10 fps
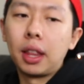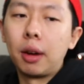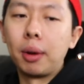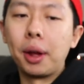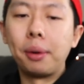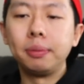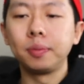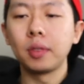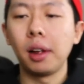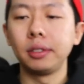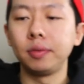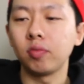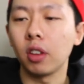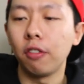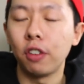There we go.
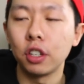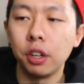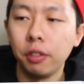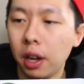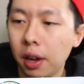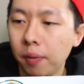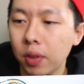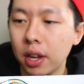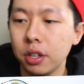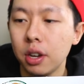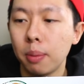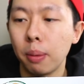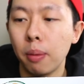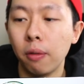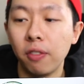First of all, I do not
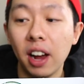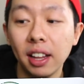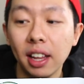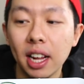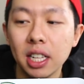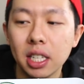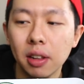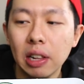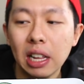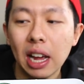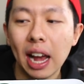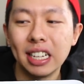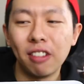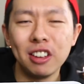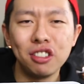promote violence. I
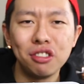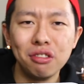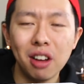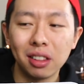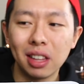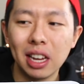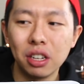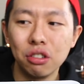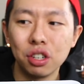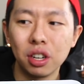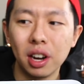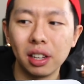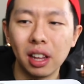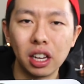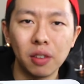definitely do not think you
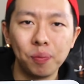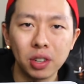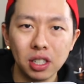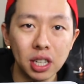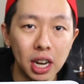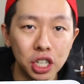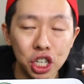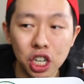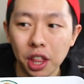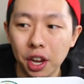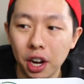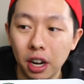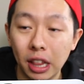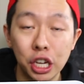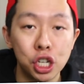should like touch each
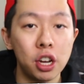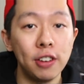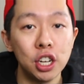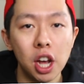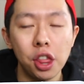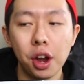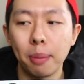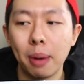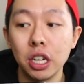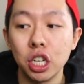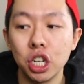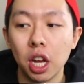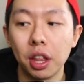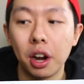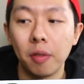other, like shove each other, punch each
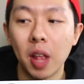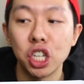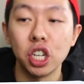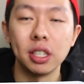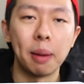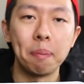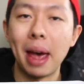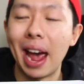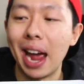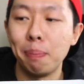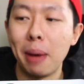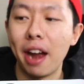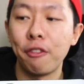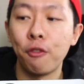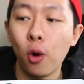other. That's just like
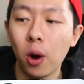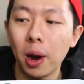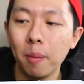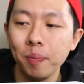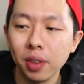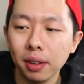bad form.